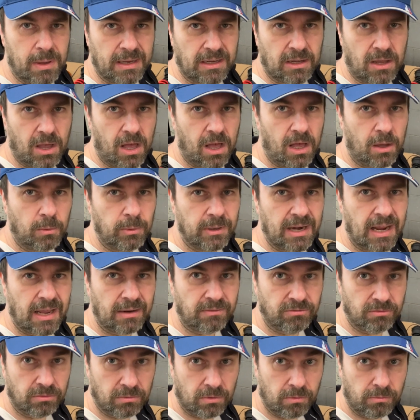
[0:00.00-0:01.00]
car when I
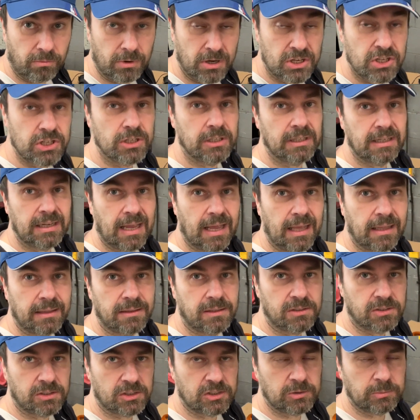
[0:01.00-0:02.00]
originally had the
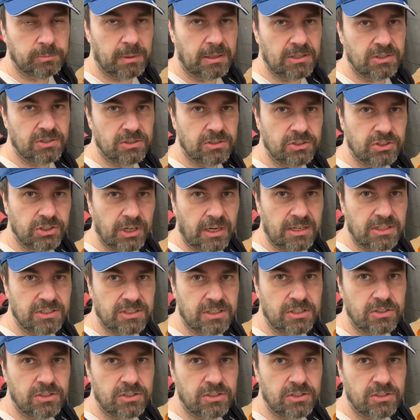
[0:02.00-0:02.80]
suspension changed in